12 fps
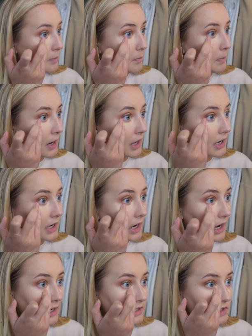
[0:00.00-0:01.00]
but it
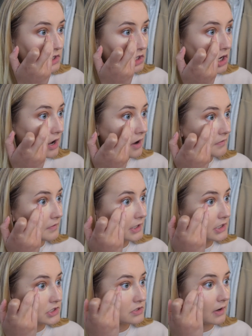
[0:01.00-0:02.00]
has good
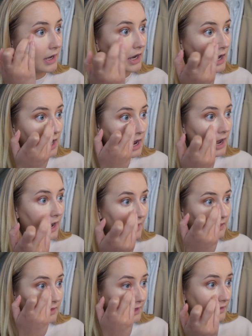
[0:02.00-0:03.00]
coverage. So I
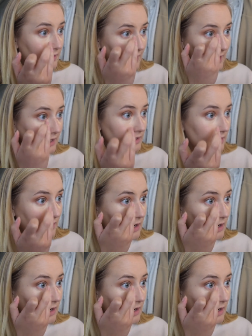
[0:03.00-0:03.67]
like that